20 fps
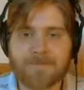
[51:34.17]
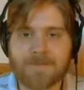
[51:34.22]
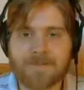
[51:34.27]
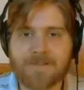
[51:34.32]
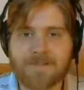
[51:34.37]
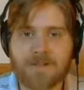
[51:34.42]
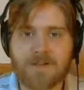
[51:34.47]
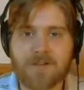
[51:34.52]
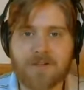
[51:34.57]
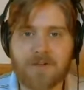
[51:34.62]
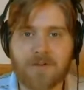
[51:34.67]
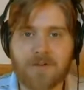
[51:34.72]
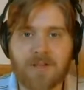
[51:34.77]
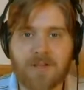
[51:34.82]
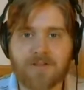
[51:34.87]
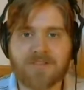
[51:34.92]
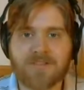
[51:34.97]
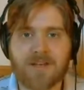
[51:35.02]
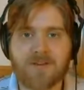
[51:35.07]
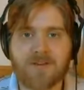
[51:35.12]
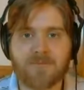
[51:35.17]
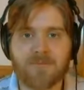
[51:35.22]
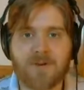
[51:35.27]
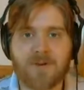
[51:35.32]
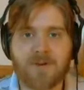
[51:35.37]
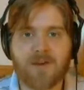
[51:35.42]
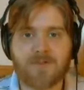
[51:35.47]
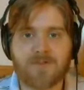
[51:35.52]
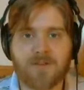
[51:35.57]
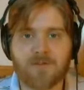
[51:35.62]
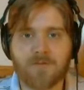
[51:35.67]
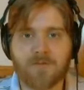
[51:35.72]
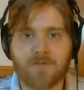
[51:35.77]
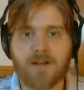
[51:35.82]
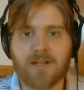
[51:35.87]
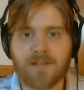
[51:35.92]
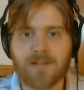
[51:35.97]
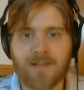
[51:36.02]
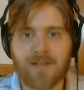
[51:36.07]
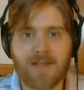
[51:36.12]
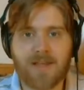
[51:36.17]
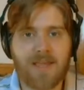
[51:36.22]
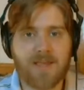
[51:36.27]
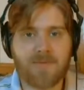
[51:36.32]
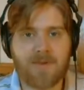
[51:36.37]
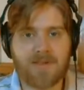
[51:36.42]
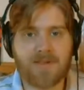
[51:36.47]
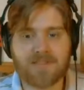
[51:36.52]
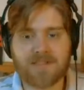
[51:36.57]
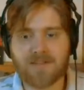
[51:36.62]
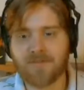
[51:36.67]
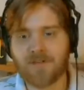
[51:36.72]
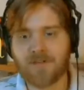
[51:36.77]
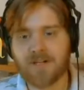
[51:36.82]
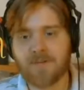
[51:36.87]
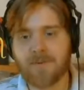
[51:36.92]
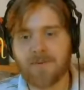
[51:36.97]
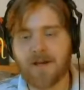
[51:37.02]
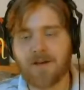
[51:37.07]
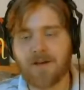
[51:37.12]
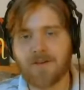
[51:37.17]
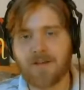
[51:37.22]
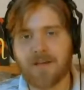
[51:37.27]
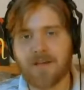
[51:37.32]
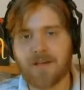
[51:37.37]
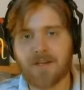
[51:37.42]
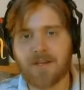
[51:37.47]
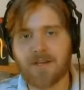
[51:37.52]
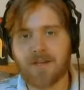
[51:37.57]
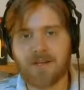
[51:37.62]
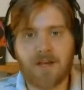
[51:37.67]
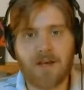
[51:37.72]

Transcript: So they're setting records already, and that game hasn't even come out yet.